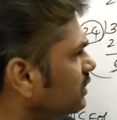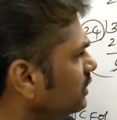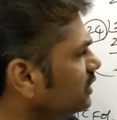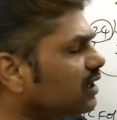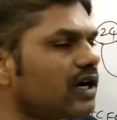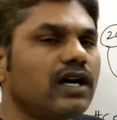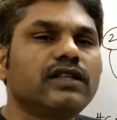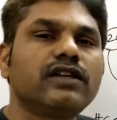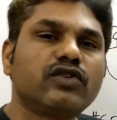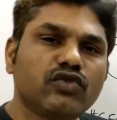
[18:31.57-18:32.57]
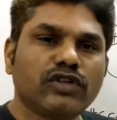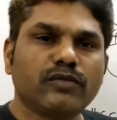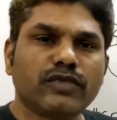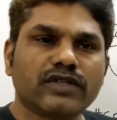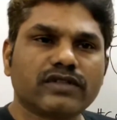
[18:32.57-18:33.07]
the other two
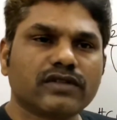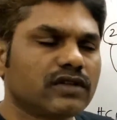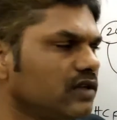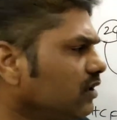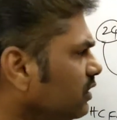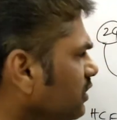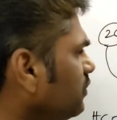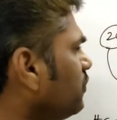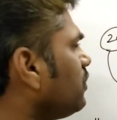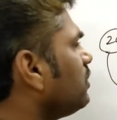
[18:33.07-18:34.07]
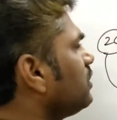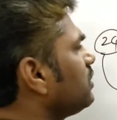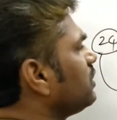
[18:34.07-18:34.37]
numbers. Therefore,